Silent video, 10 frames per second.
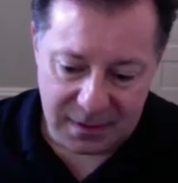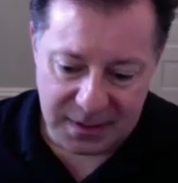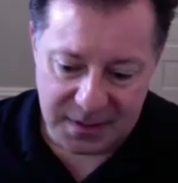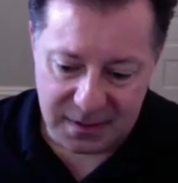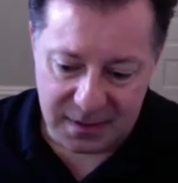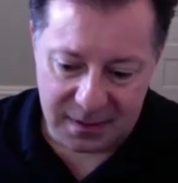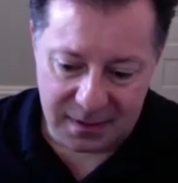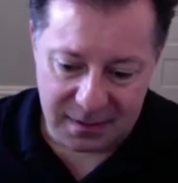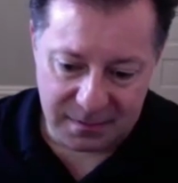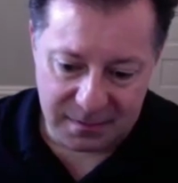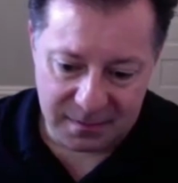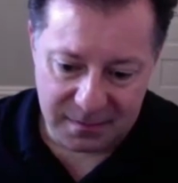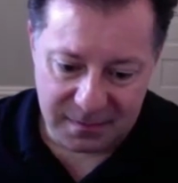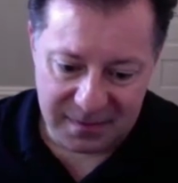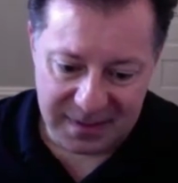
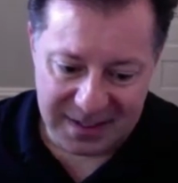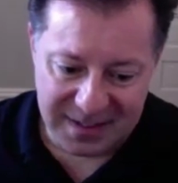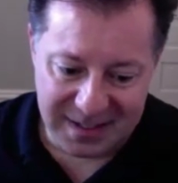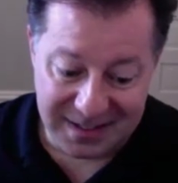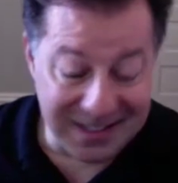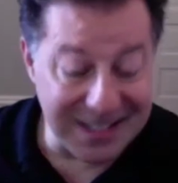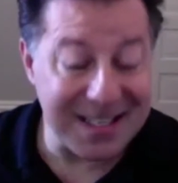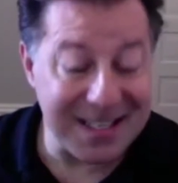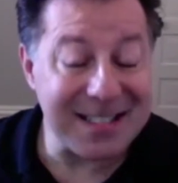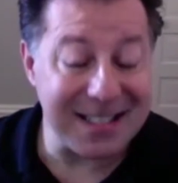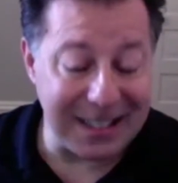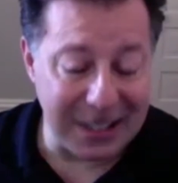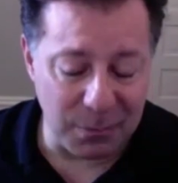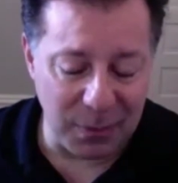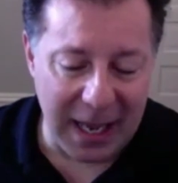a necessity,
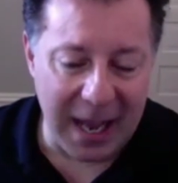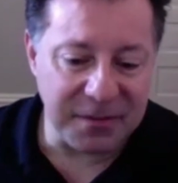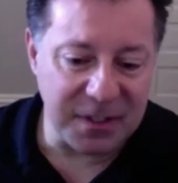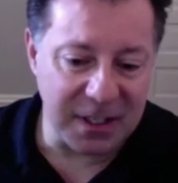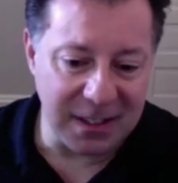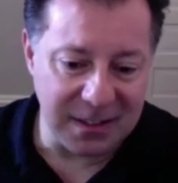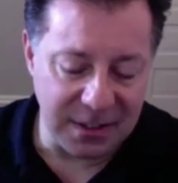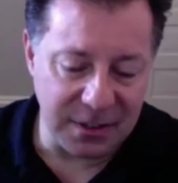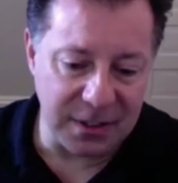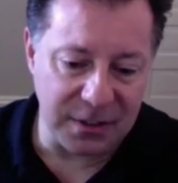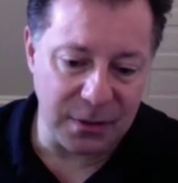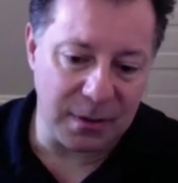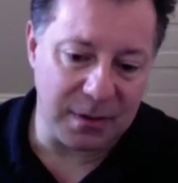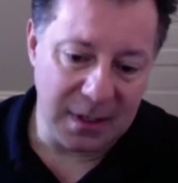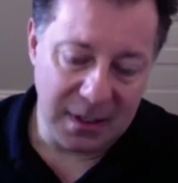and we have to continue to do
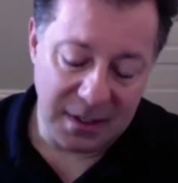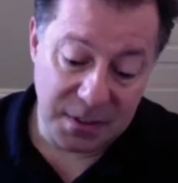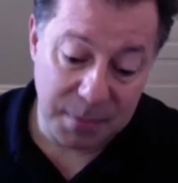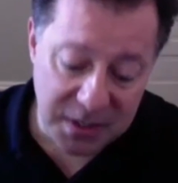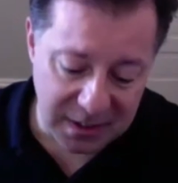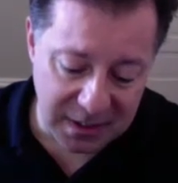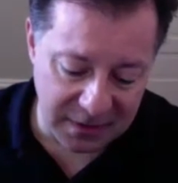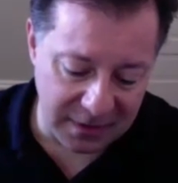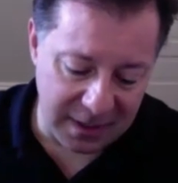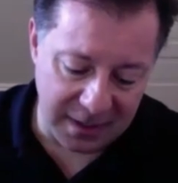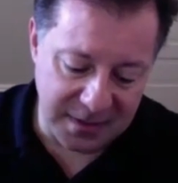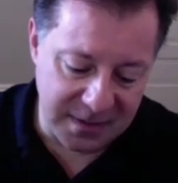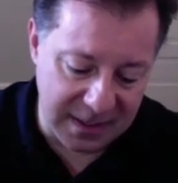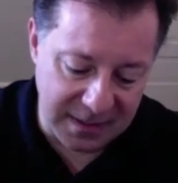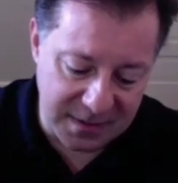it, especially in the United
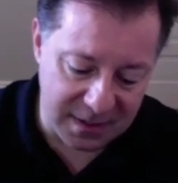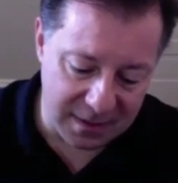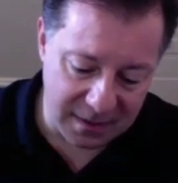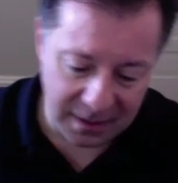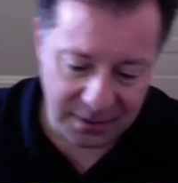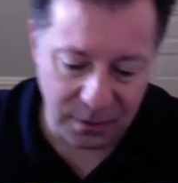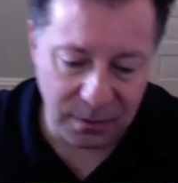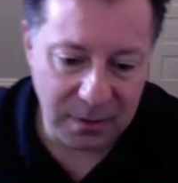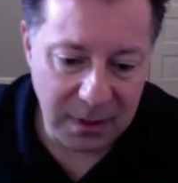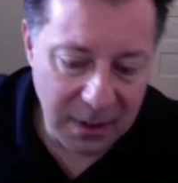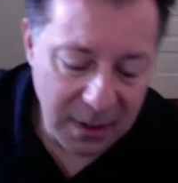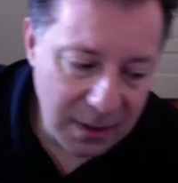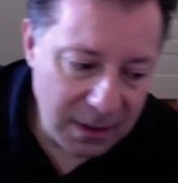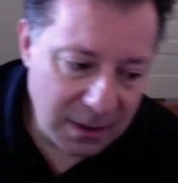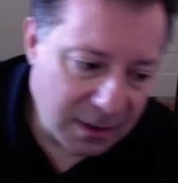States. I don't
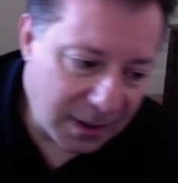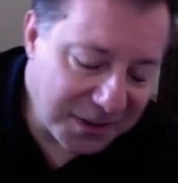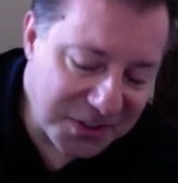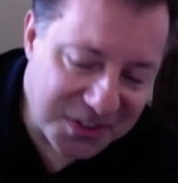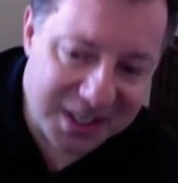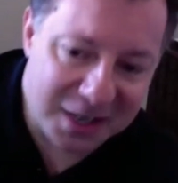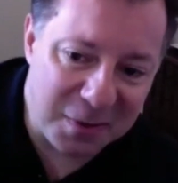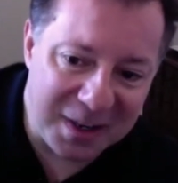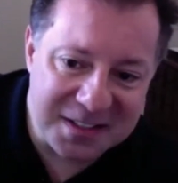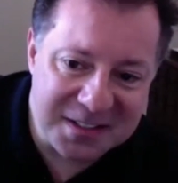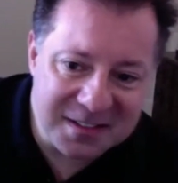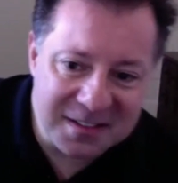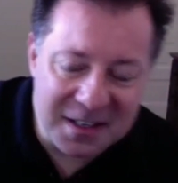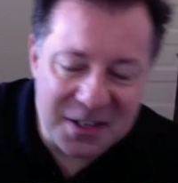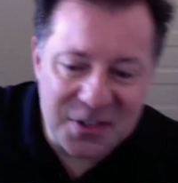understand why this
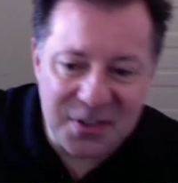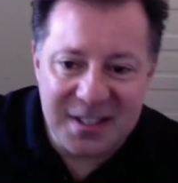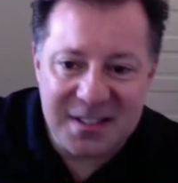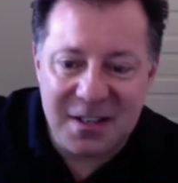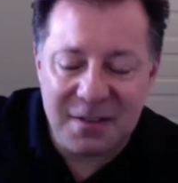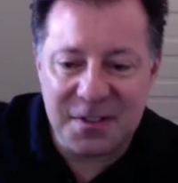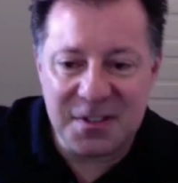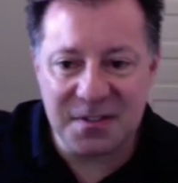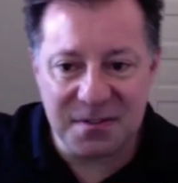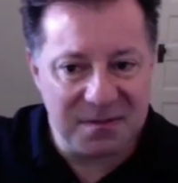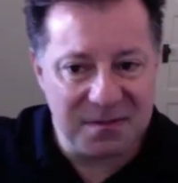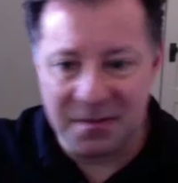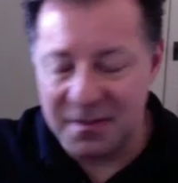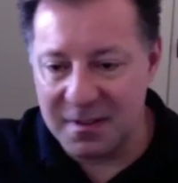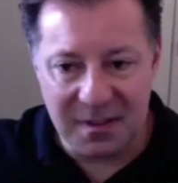country itself is,
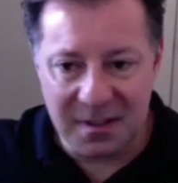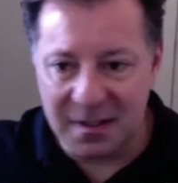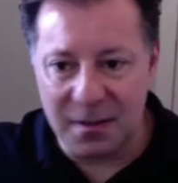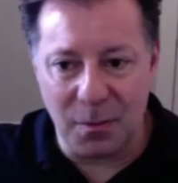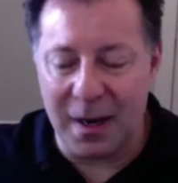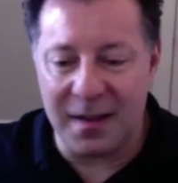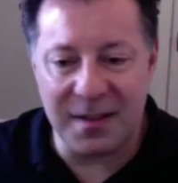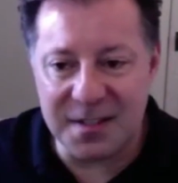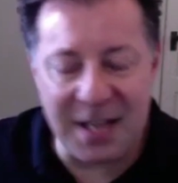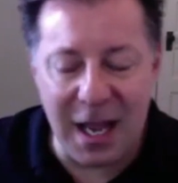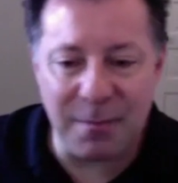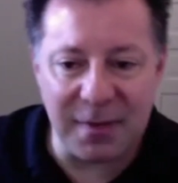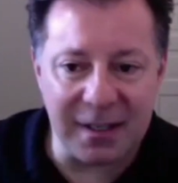why this is happening.